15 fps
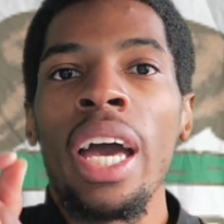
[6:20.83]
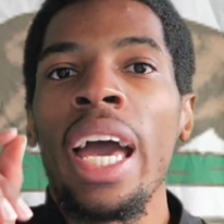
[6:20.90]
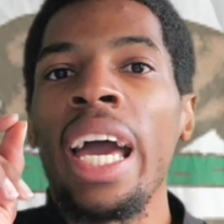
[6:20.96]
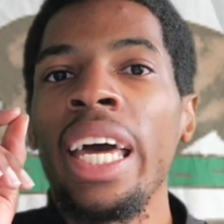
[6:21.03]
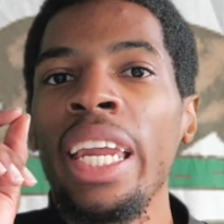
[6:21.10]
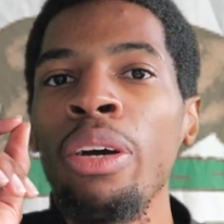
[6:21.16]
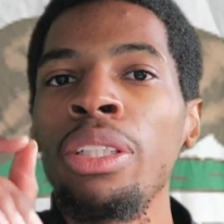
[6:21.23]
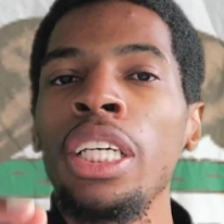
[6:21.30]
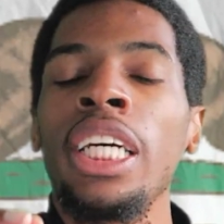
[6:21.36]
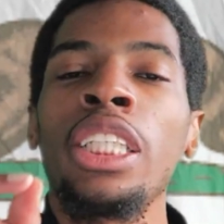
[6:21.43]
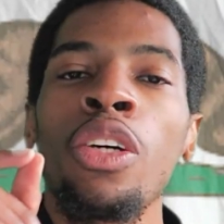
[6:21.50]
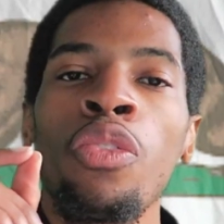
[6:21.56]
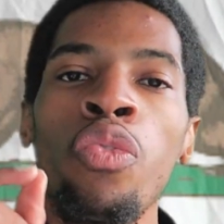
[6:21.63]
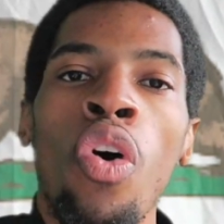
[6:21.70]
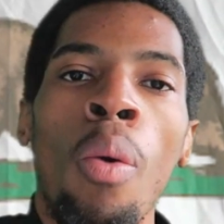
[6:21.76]
And it's
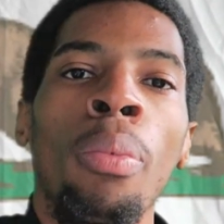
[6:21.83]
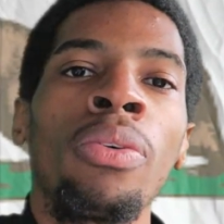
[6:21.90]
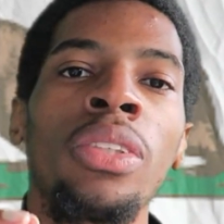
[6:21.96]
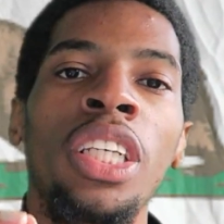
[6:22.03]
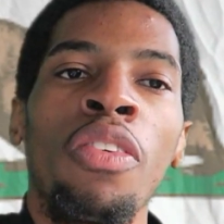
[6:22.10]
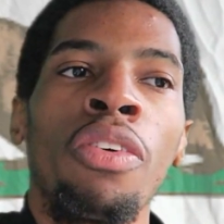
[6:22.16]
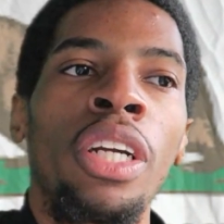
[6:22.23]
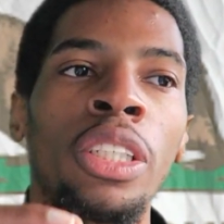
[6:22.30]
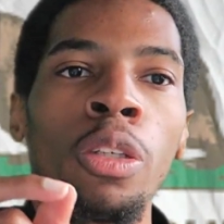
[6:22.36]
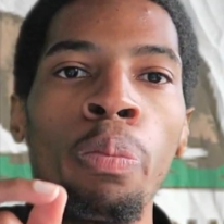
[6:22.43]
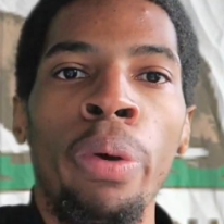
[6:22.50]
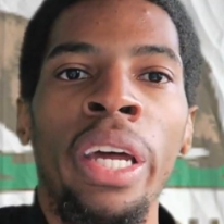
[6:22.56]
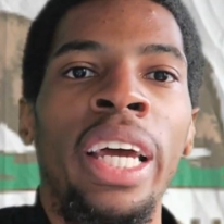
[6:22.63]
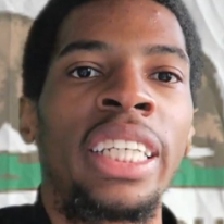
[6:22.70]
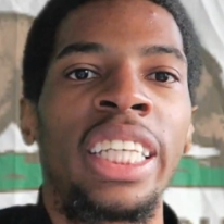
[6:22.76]
a form of civil
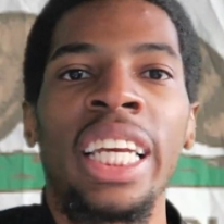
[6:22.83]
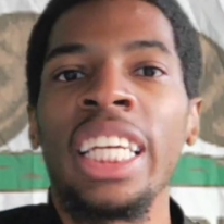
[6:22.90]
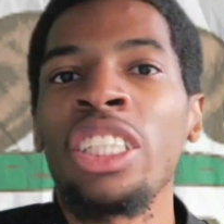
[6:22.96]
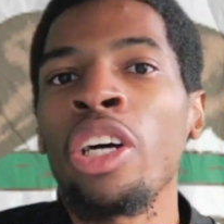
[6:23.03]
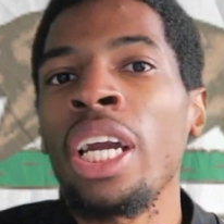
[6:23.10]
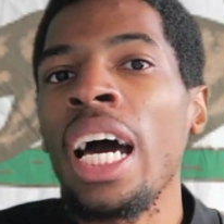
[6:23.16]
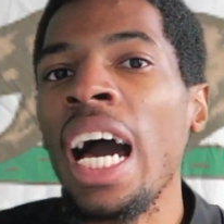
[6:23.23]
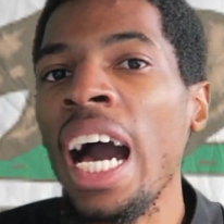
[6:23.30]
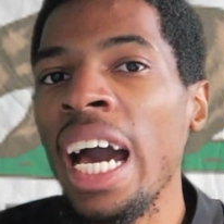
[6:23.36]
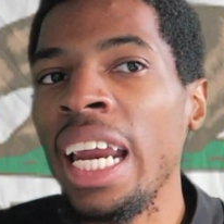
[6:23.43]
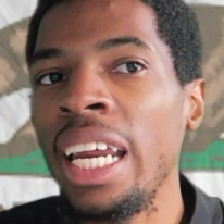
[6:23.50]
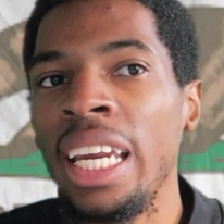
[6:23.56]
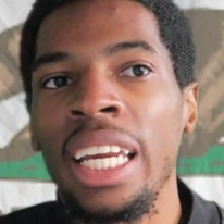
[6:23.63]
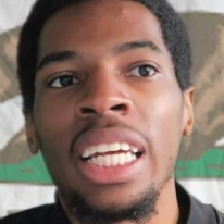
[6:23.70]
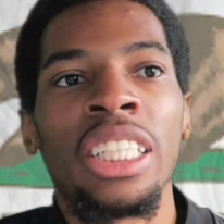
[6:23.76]
disobedience. They didn't try to hide
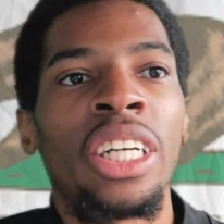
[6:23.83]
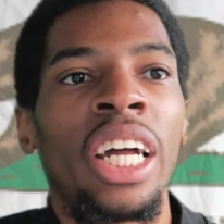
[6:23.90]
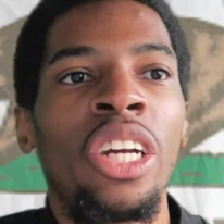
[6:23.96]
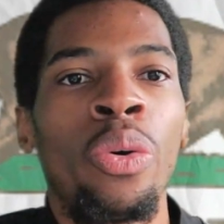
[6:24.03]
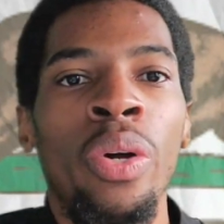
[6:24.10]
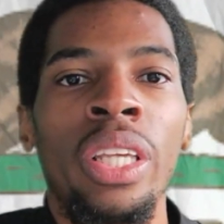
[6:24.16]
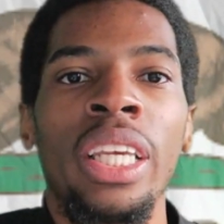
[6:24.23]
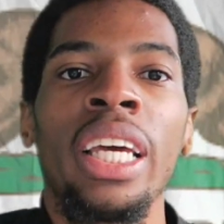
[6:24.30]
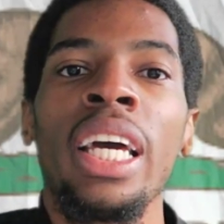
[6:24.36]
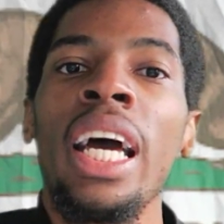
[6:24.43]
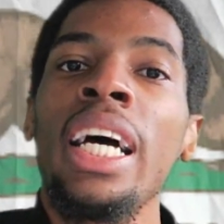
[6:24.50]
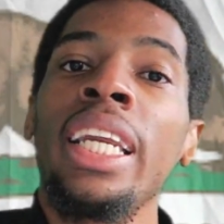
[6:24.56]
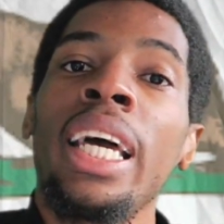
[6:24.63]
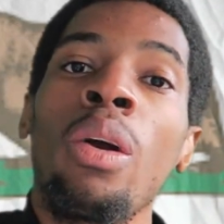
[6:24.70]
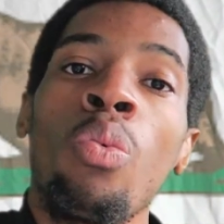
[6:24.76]
it, they didn't try to do anything.
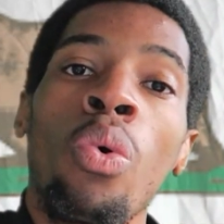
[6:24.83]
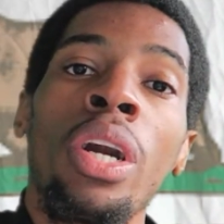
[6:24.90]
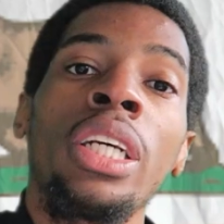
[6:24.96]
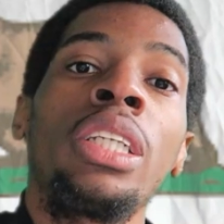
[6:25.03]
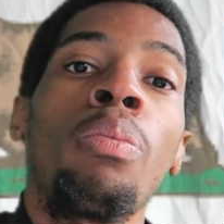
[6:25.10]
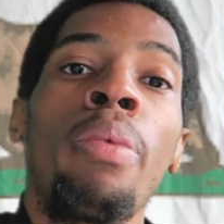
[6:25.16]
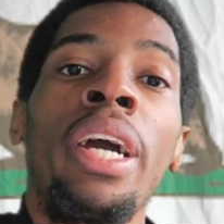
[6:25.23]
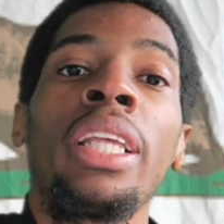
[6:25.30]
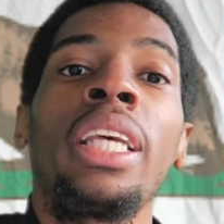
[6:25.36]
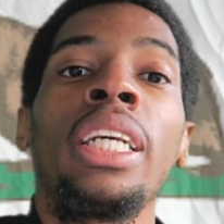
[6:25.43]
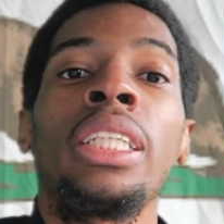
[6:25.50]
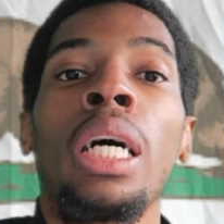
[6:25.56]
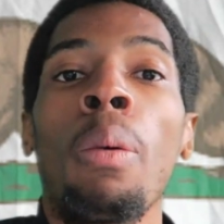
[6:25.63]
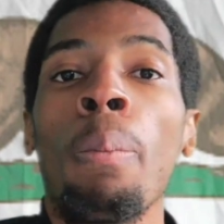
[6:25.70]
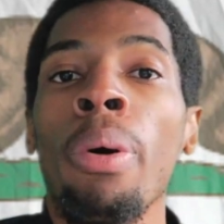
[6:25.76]
They wanted to make
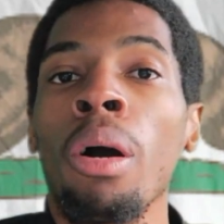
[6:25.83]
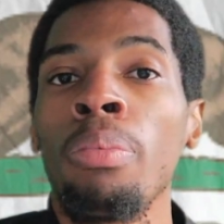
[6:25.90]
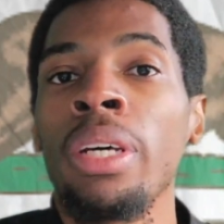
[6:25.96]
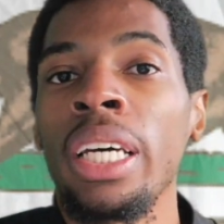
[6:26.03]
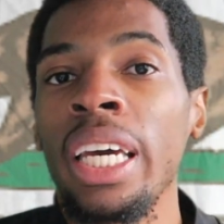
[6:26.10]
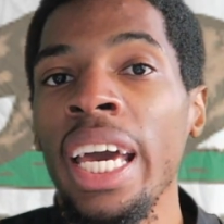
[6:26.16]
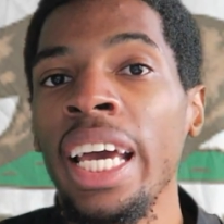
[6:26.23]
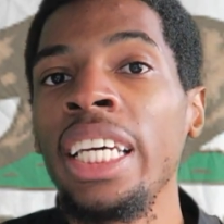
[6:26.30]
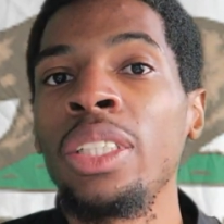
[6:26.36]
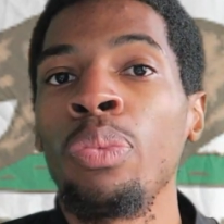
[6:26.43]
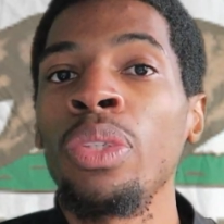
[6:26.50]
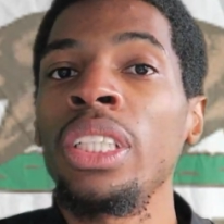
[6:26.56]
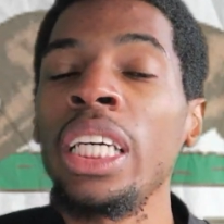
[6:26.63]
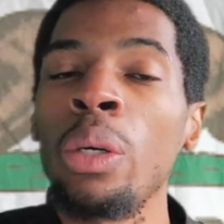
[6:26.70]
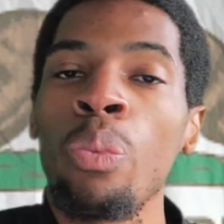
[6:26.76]
this a public case,
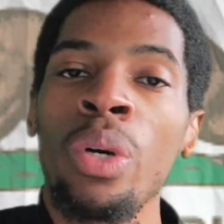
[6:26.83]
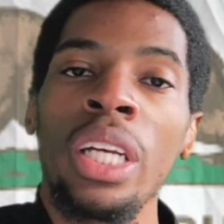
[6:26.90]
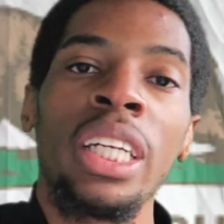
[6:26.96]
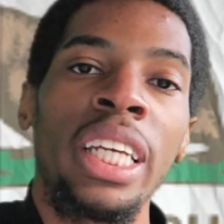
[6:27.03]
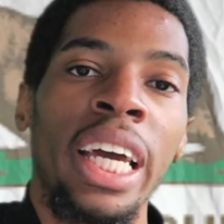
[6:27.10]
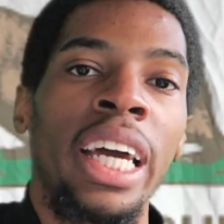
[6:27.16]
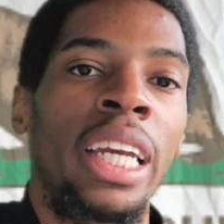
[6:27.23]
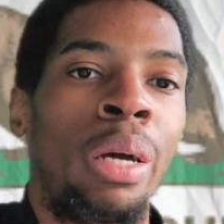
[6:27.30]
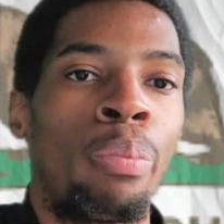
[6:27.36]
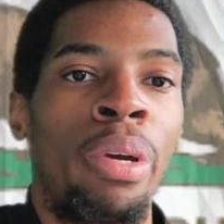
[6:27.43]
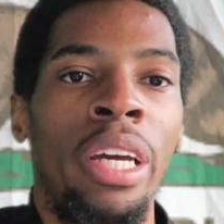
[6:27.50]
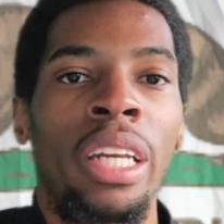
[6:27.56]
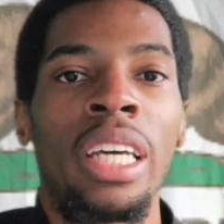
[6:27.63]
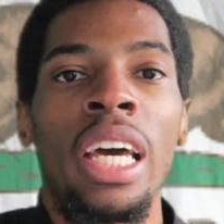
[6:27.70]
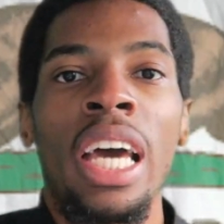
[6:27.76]
which they really did. I
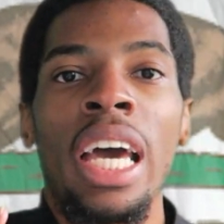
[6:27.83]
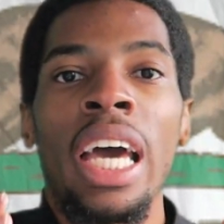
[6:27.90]
mean,